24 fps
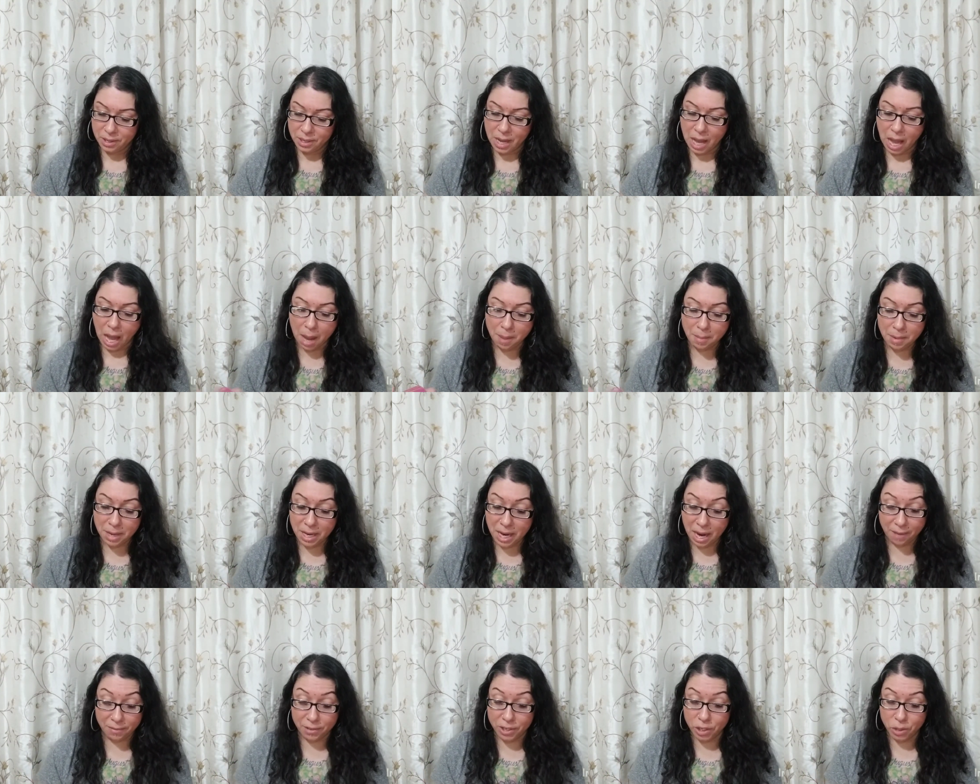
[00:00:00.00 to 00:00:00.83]
I might
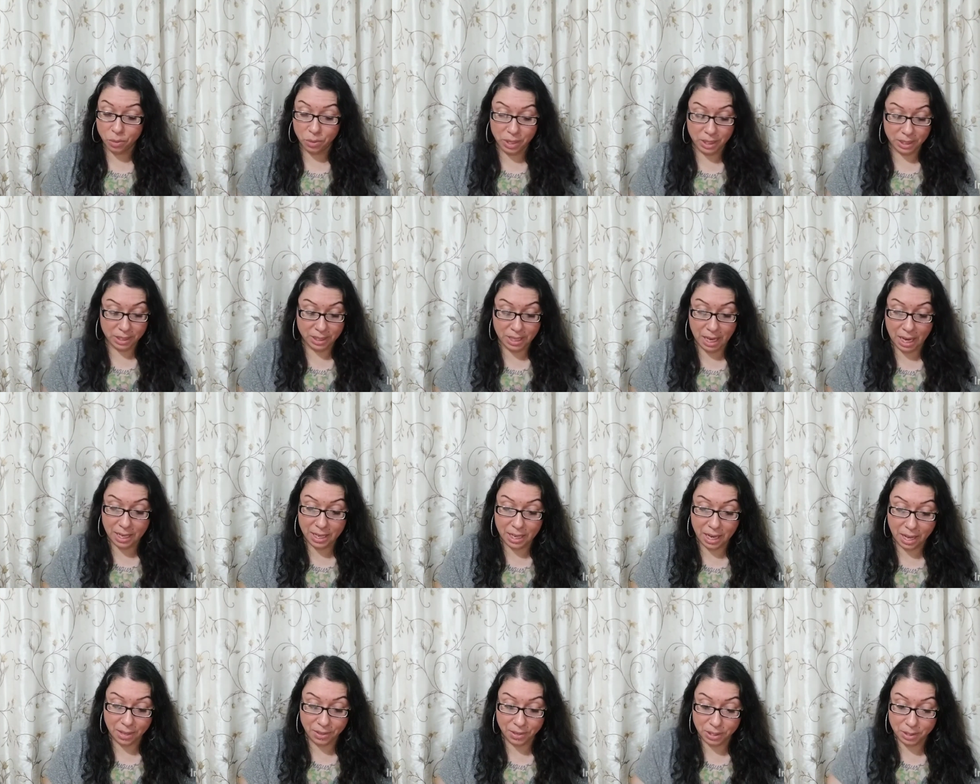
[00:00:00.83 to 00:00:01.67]
have to do an extended
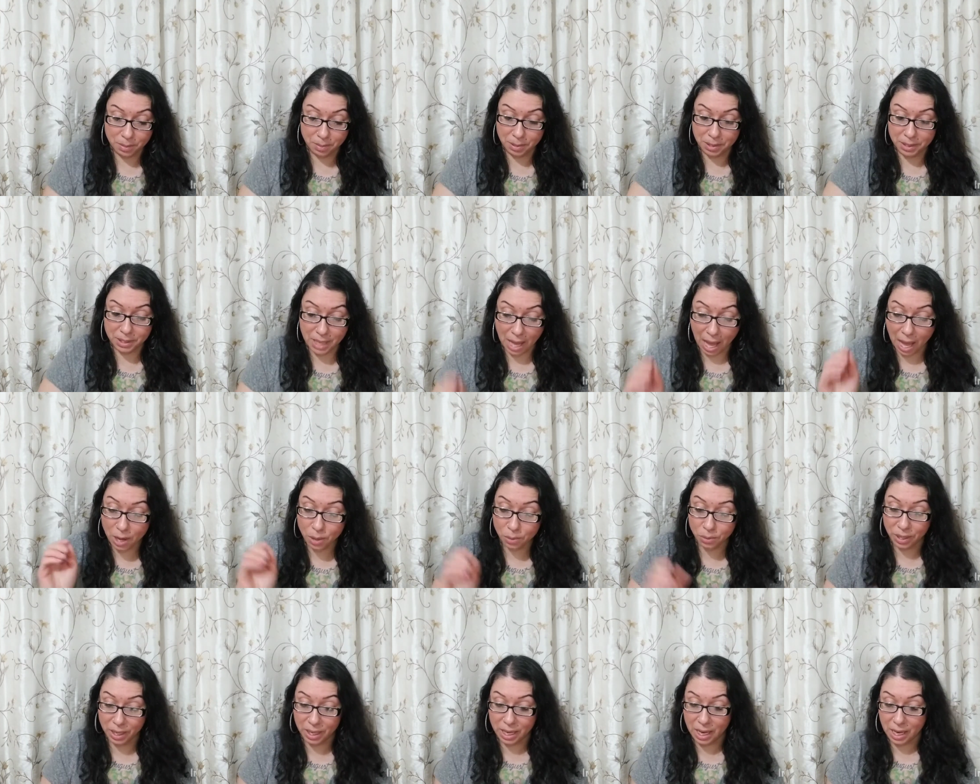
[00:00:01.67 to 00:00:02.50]
on this because I don't
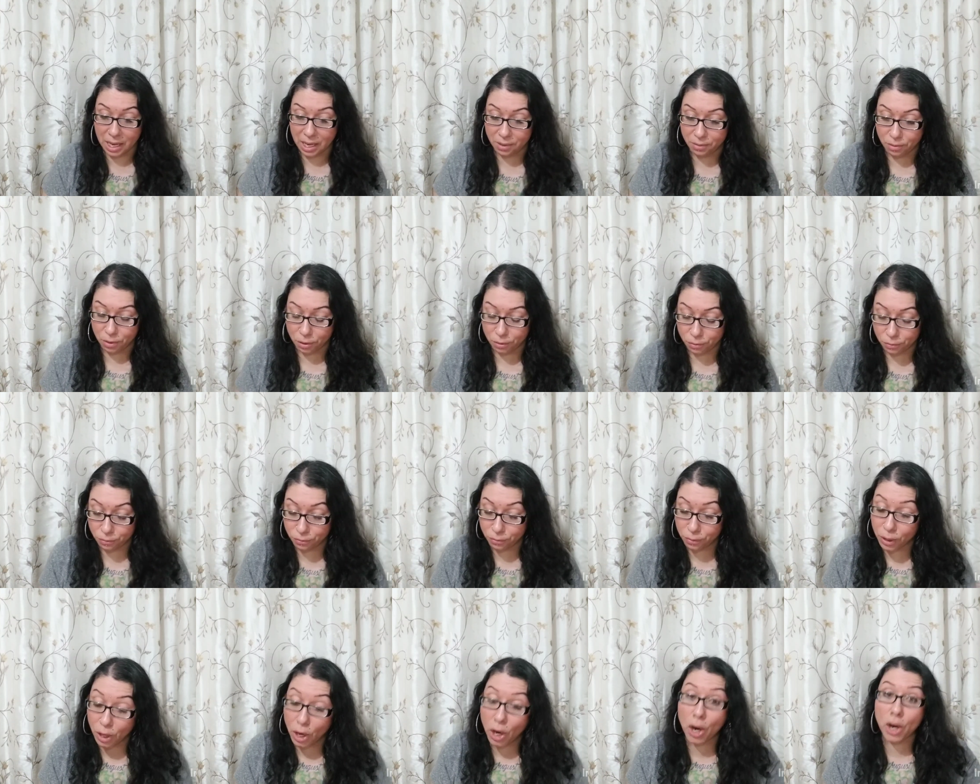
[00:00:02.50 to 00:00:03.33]
get any of it.
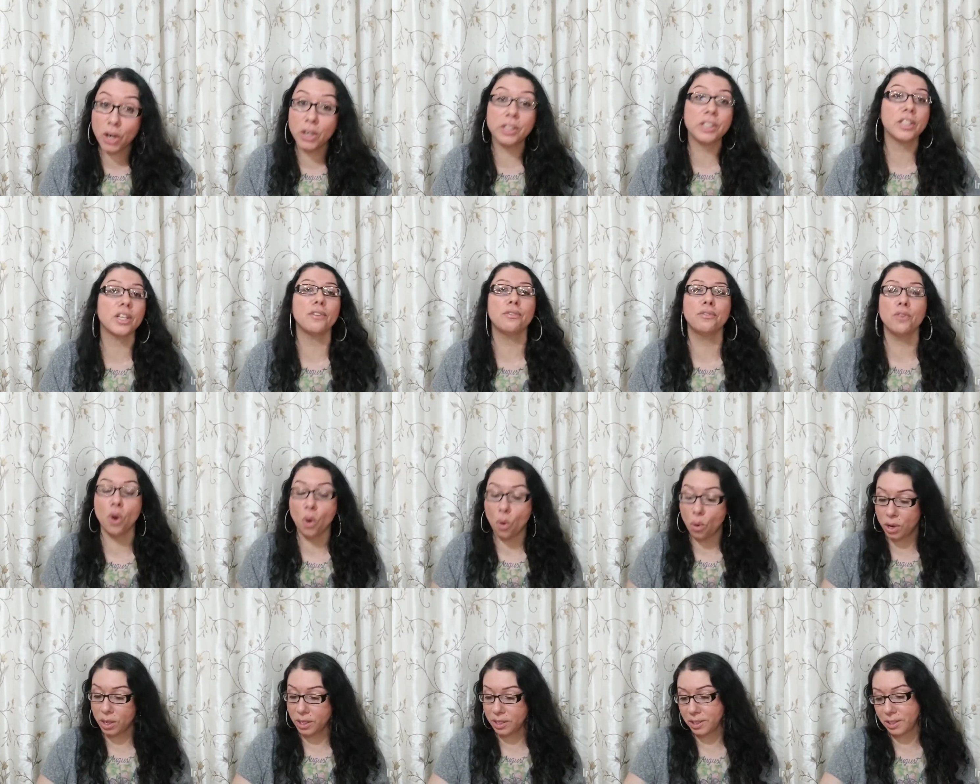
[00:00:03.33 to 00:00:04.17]
Flirt! Of
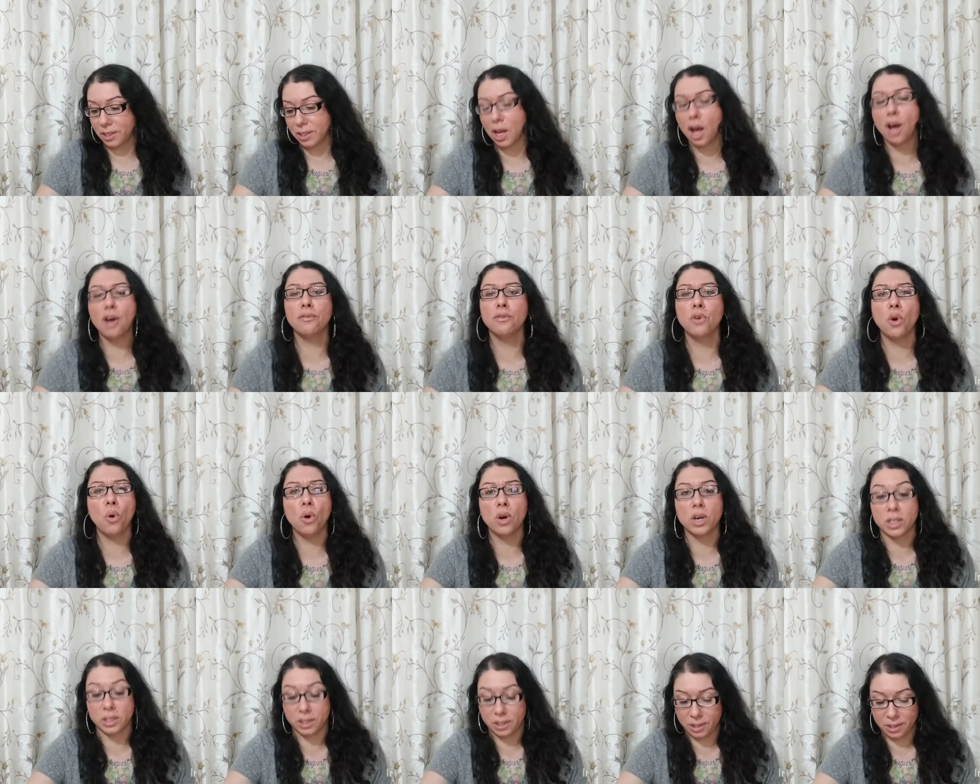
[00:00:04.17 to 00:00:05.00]
course. Of
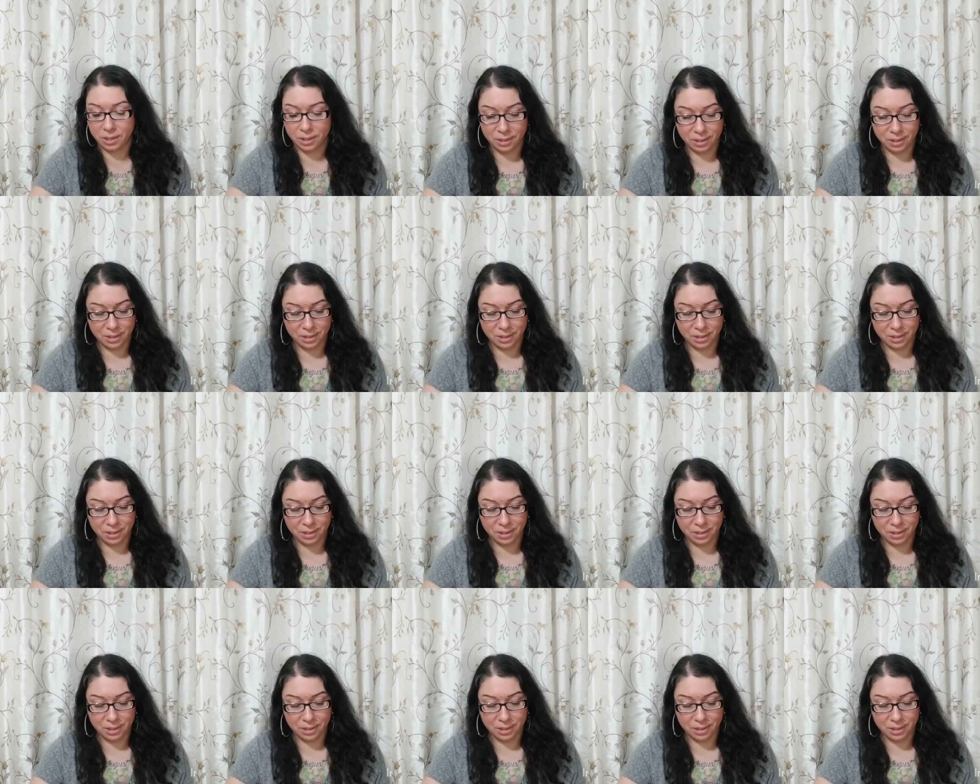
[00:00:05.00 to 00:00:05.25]
course.